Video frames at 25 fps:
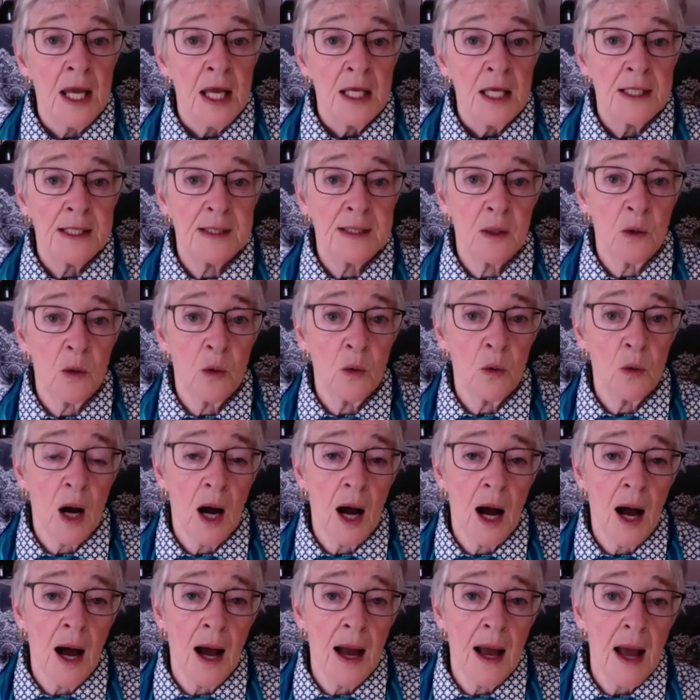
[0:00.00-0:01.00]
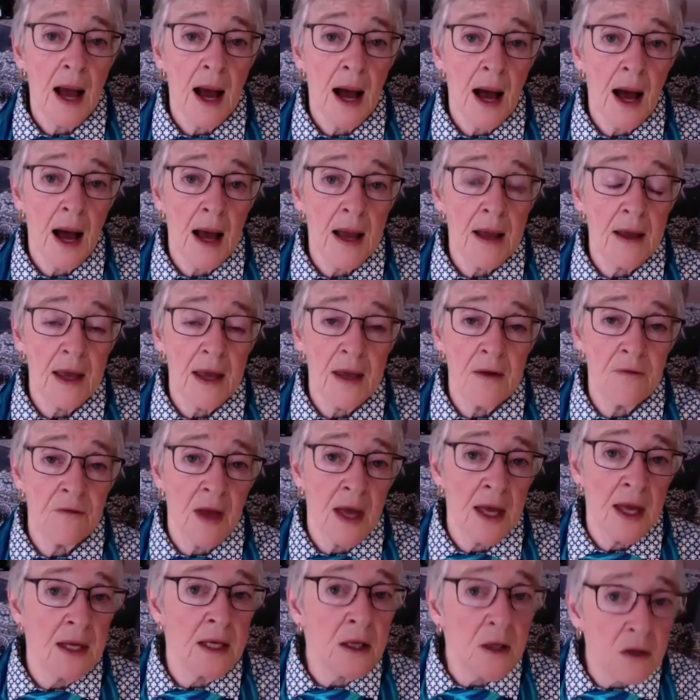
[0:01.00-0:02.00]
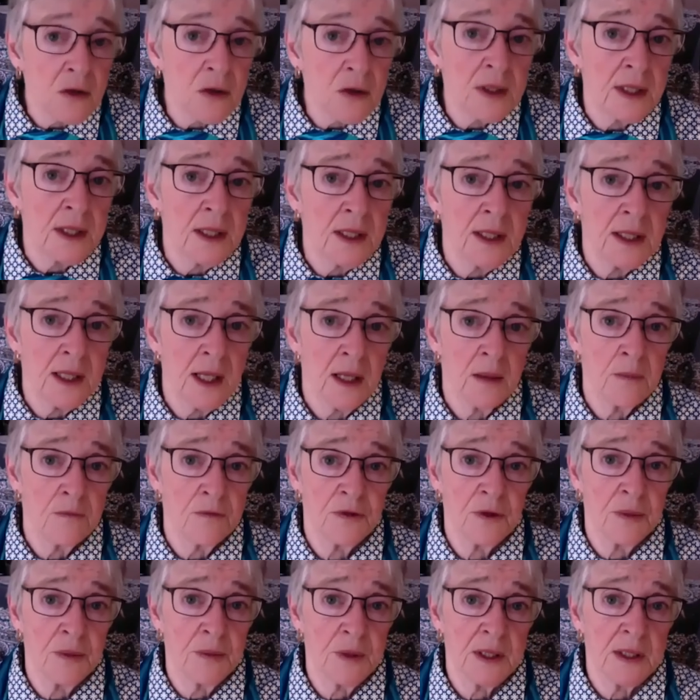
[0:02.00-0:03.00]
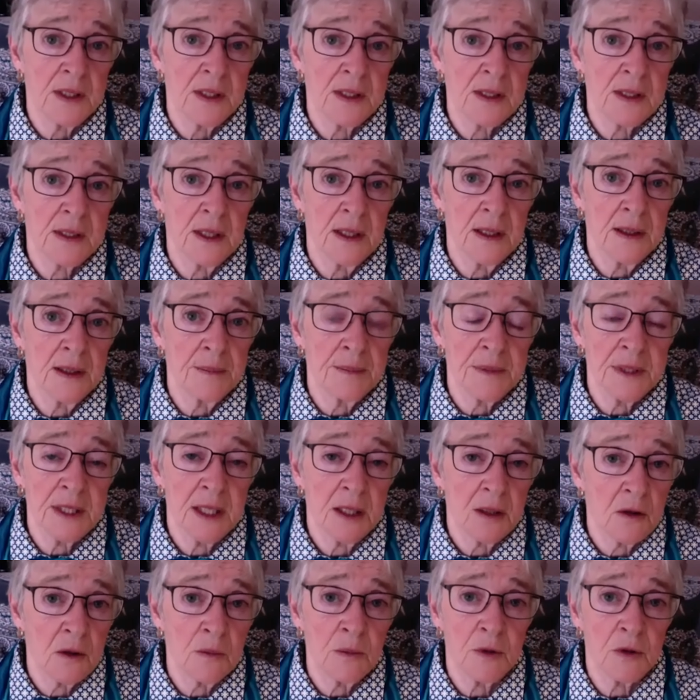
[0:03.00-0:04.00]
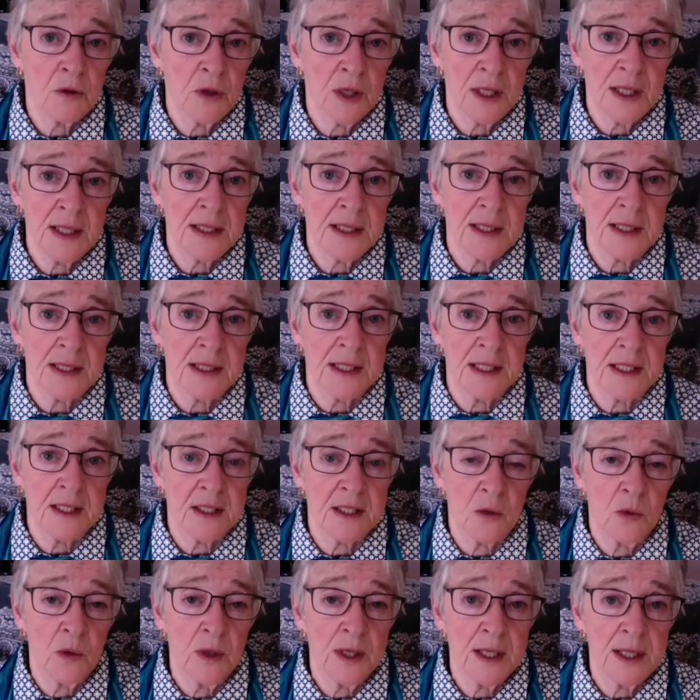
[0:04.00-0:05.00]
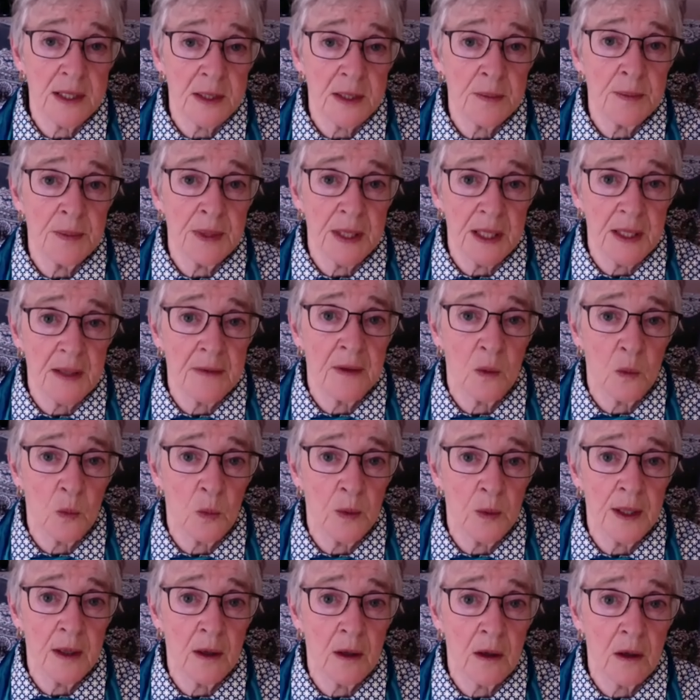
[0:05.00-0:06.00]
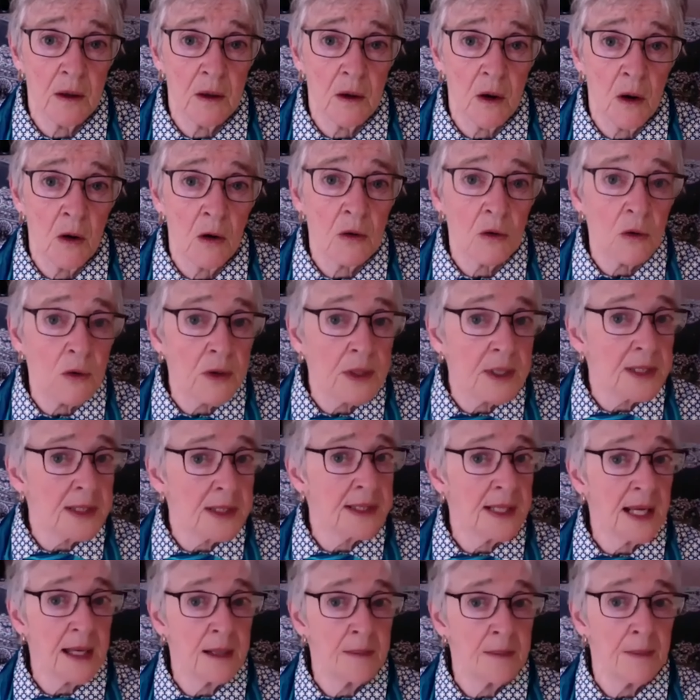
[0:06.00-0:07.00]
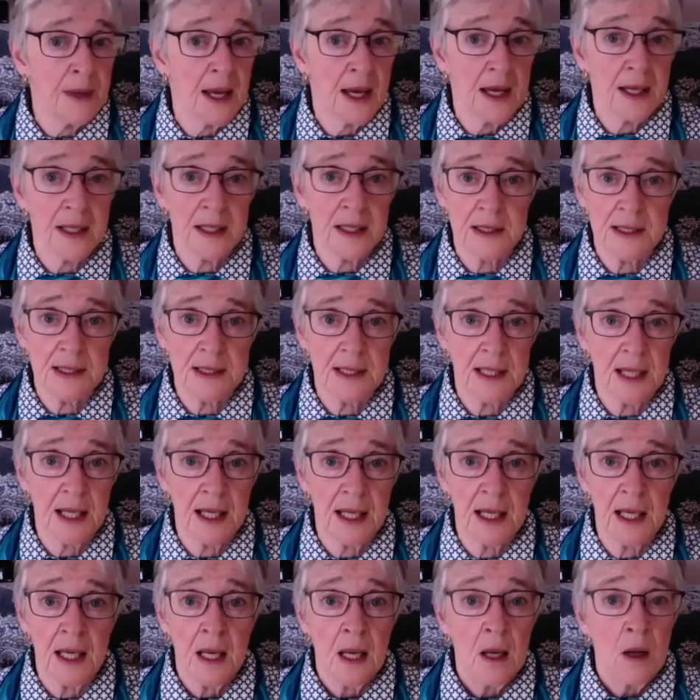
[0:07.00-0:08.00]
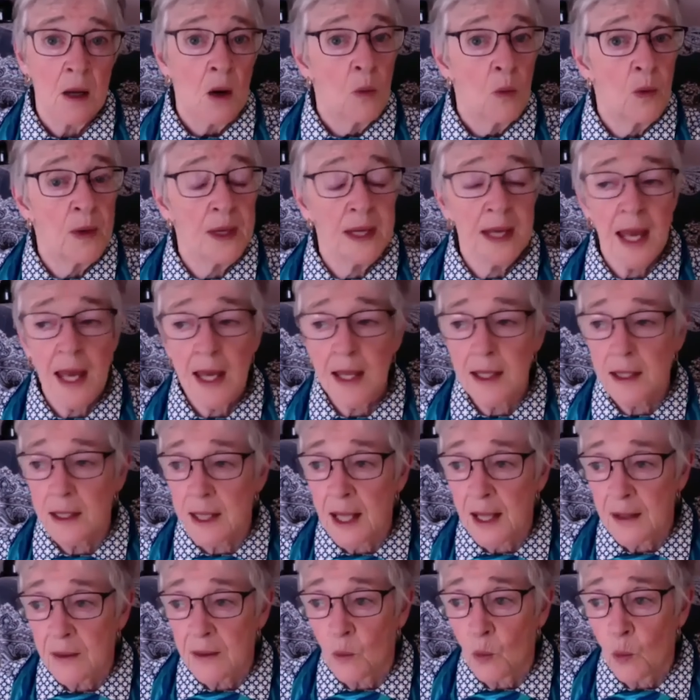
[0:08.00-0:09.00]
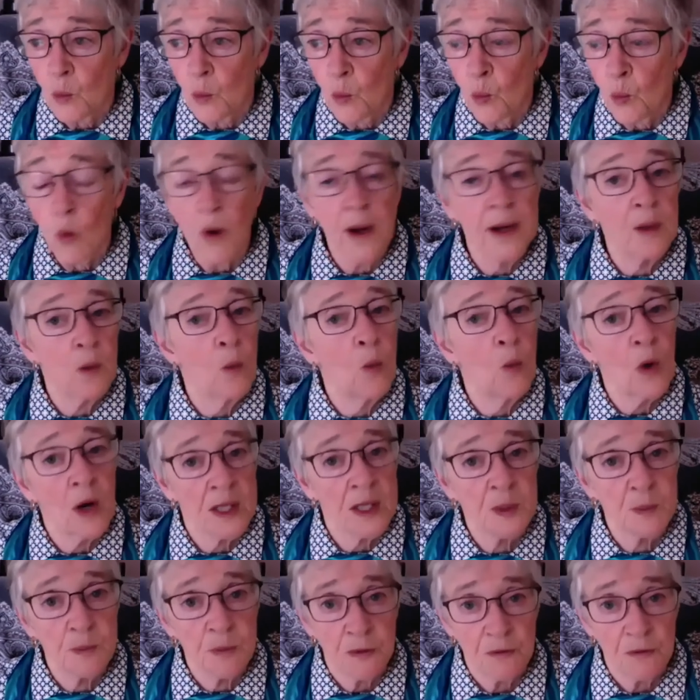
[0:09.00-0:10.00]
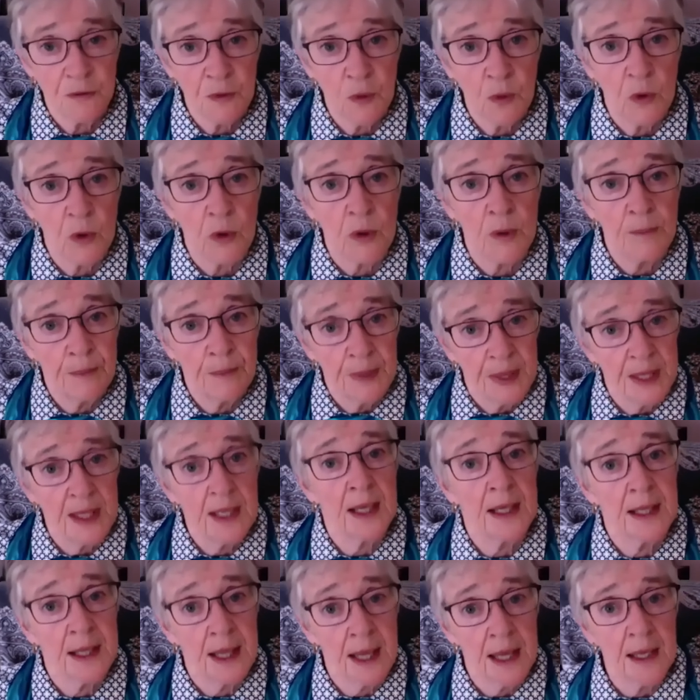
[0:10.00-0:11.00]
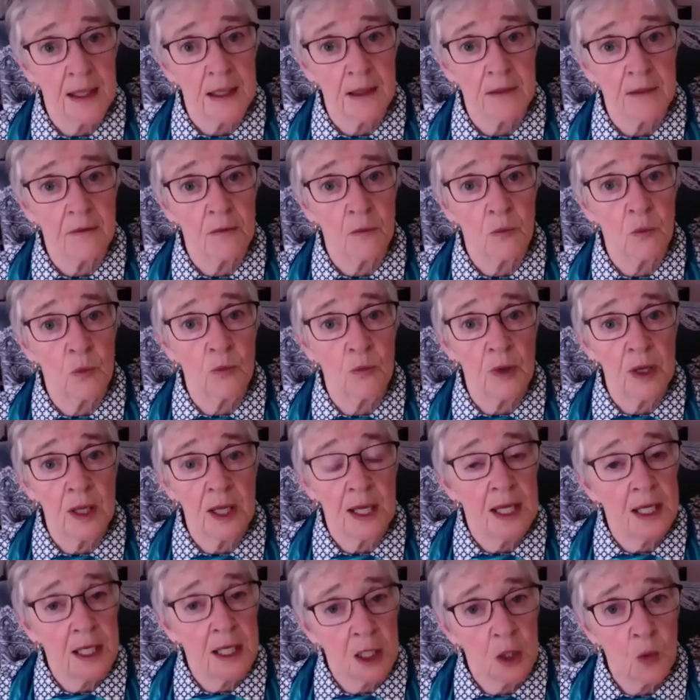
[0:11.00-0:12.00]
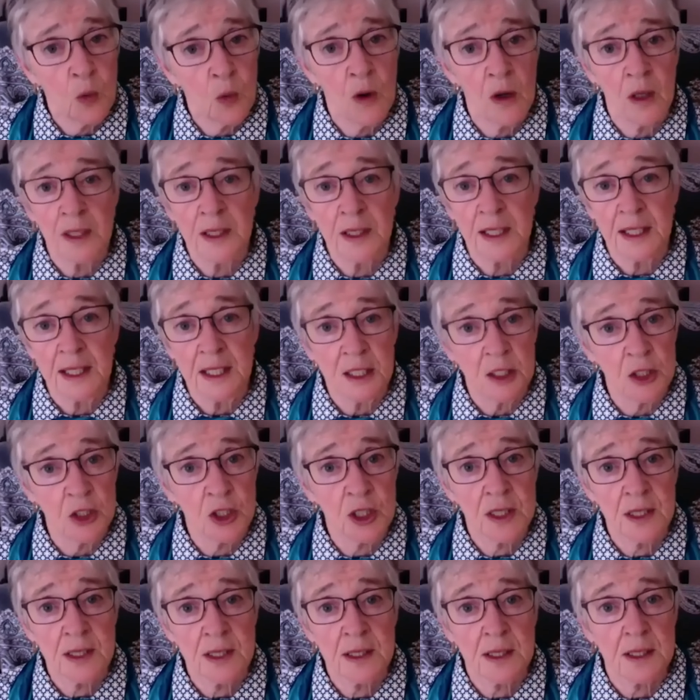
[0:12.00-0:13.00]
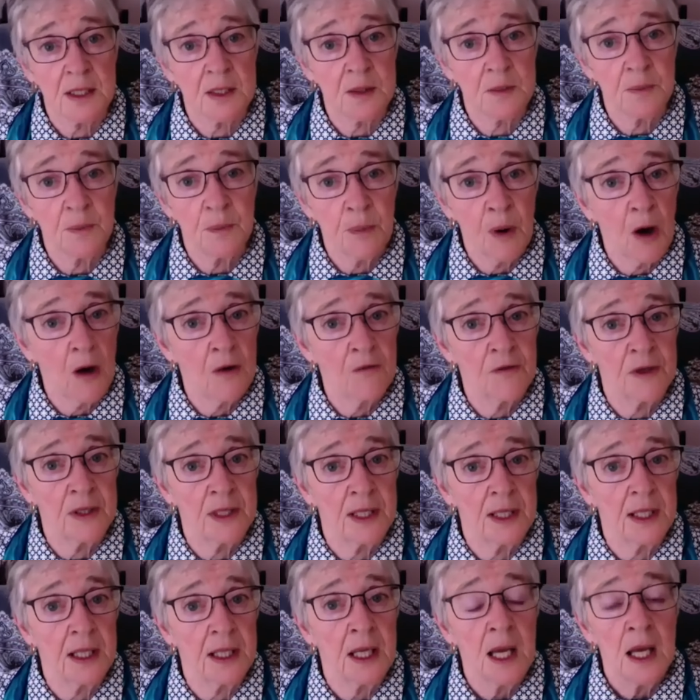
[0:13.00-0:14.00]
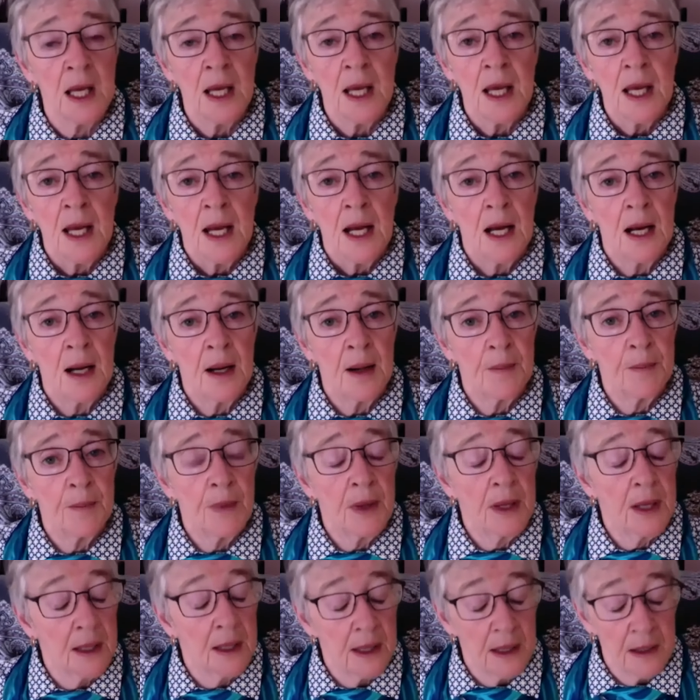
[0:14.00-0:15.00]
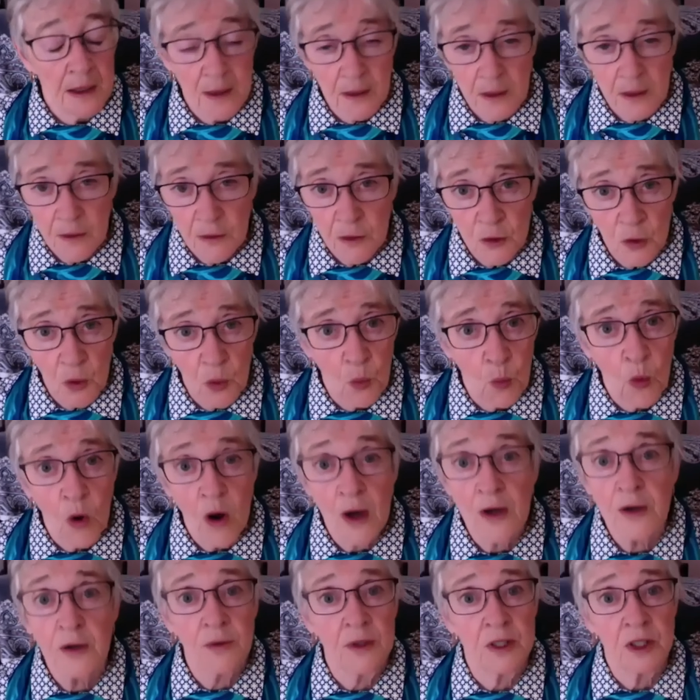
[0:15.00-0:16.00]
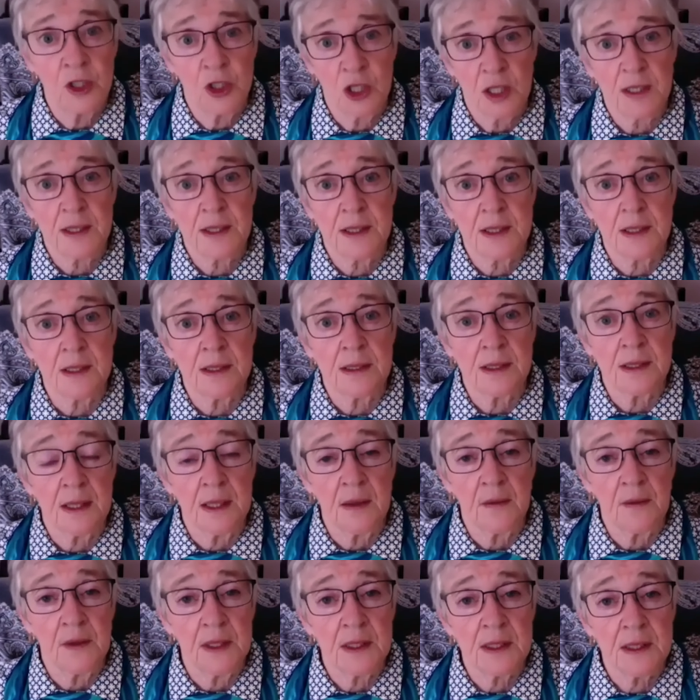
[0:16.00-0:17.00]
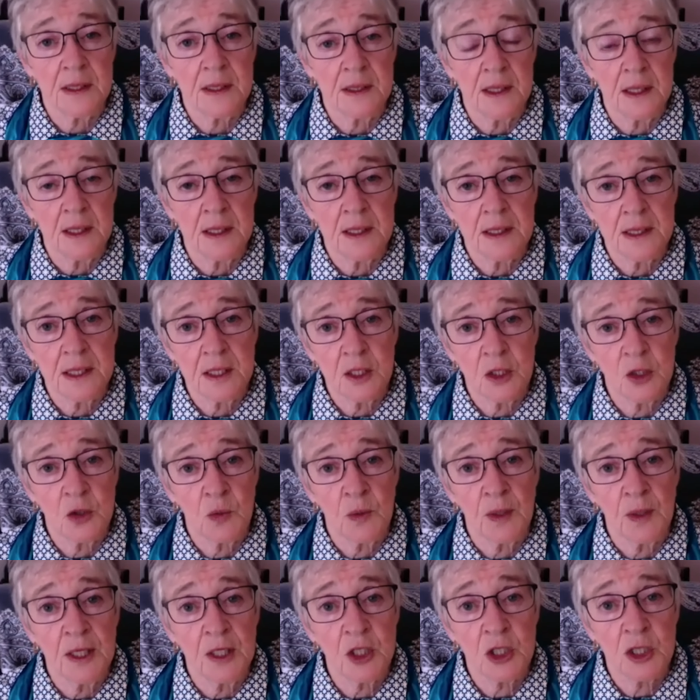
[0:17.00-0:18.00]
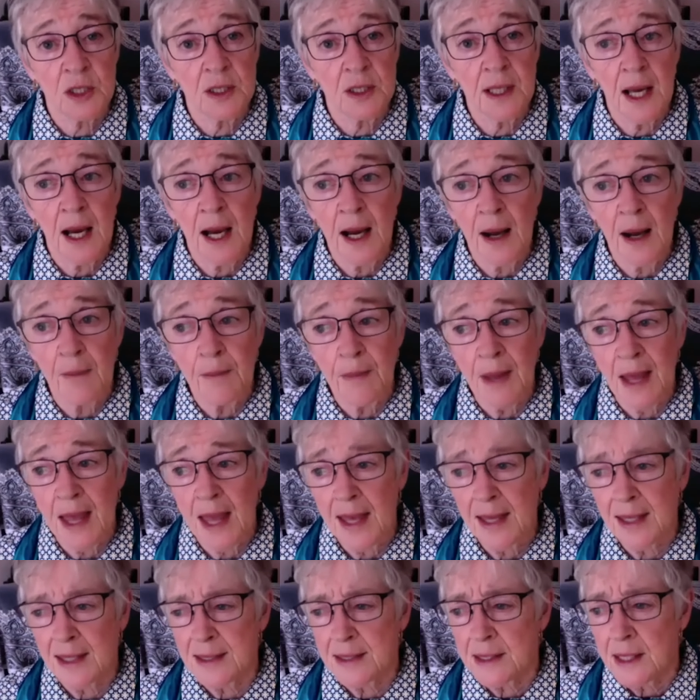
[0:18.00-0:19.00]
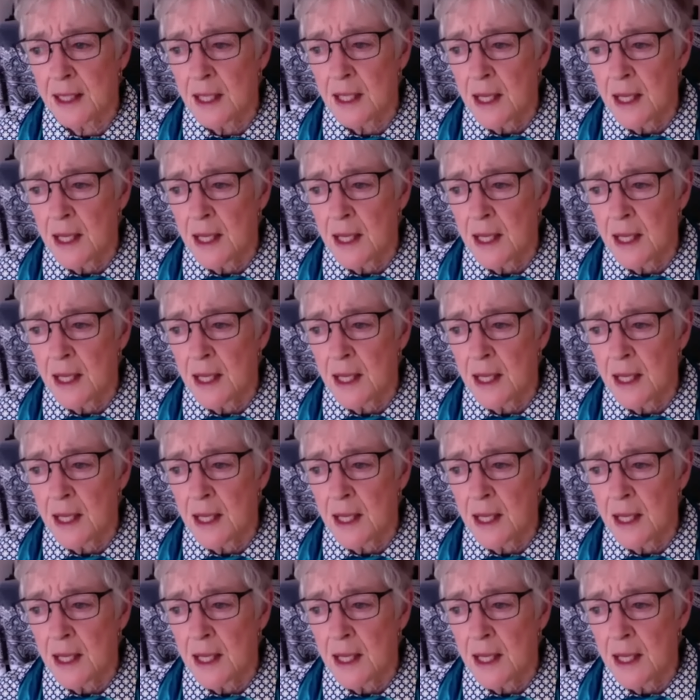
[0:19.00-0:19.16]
So, I, I, if any good can come from this um, terrible crisis, it's going to be that we are all going to stand back and say, we can't let what it was before be again inequality, injustice, poverty. Um, you know, water injustice, the, this this situation, um, and